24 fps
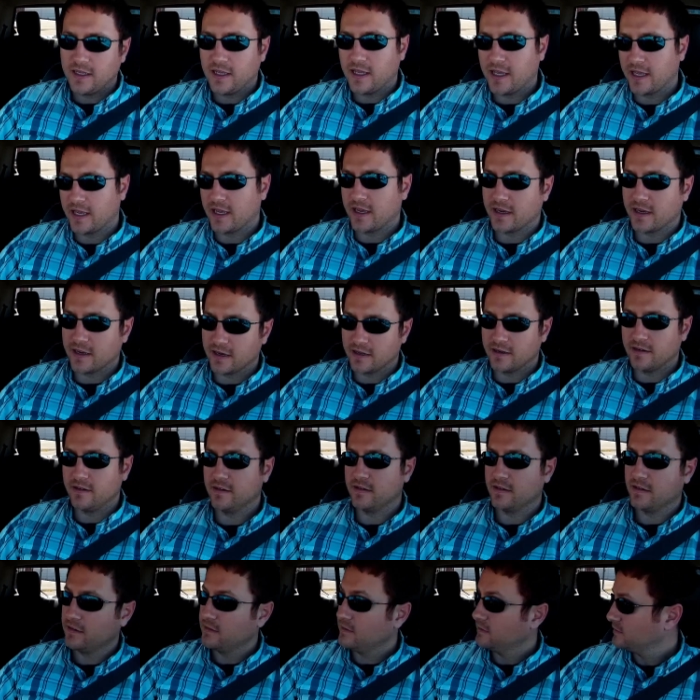
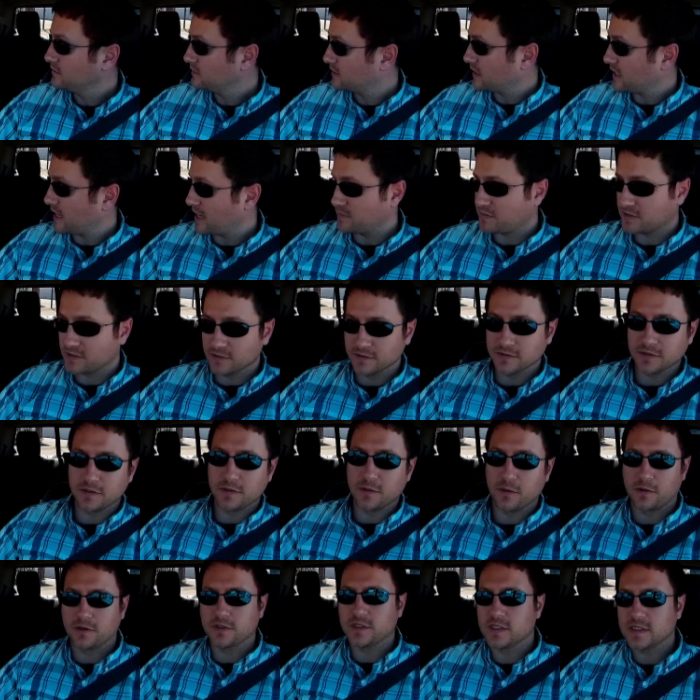and it's an absolutely
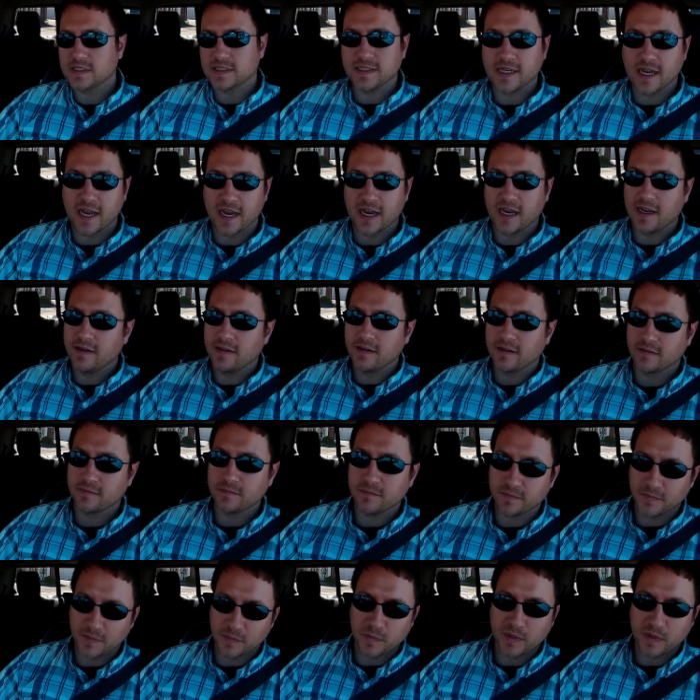gorgeous day.
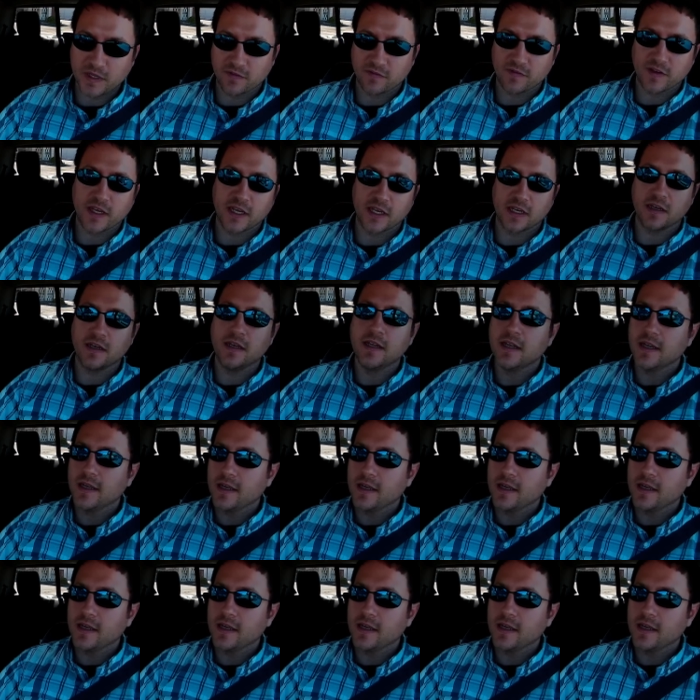I'm a big fan.